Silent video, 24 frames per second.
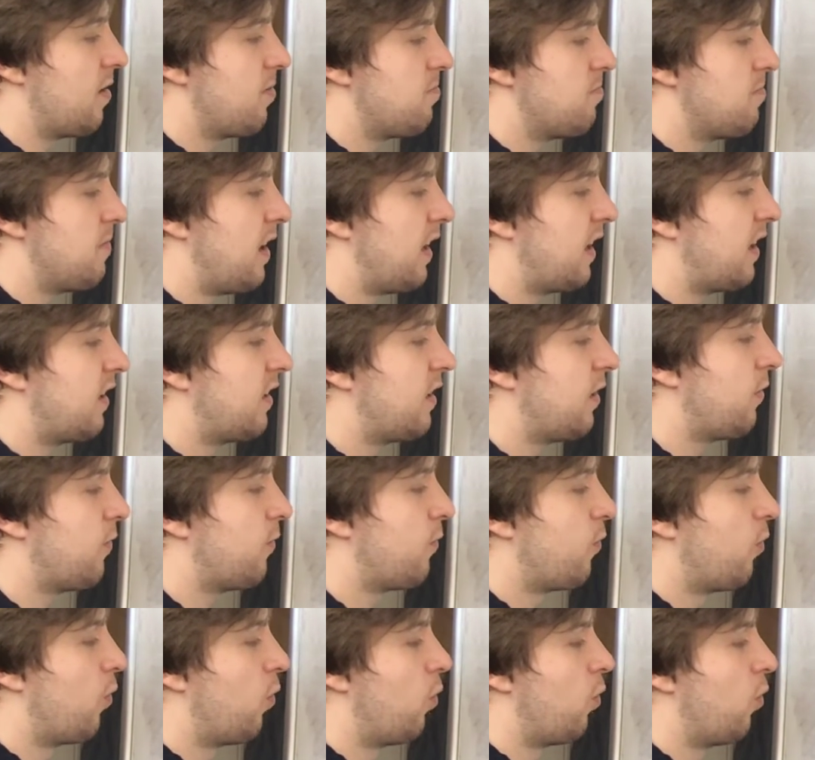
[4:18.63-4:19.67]
negative
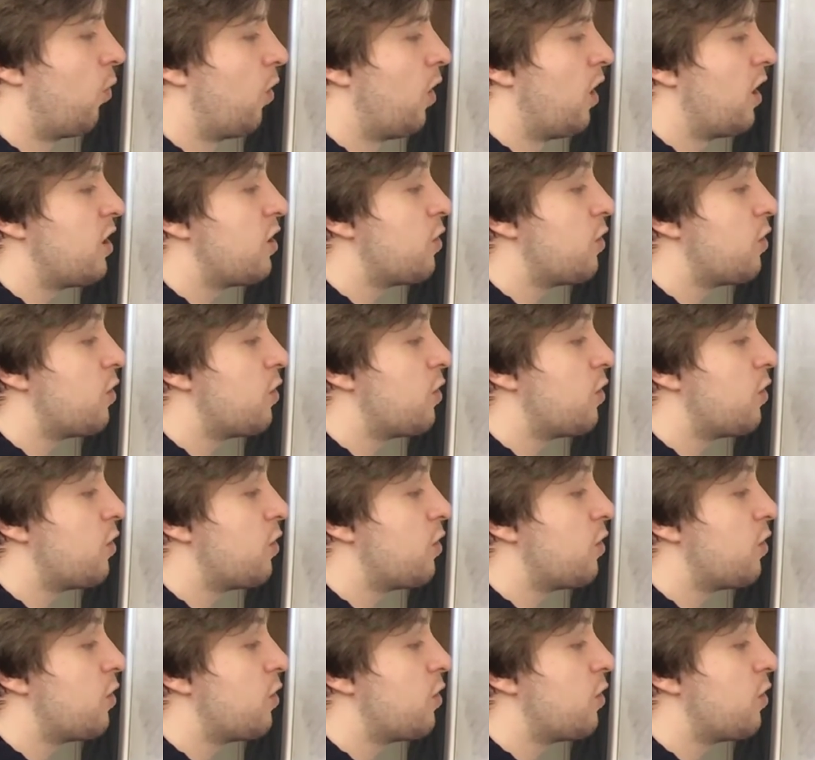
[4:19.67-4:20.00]
4.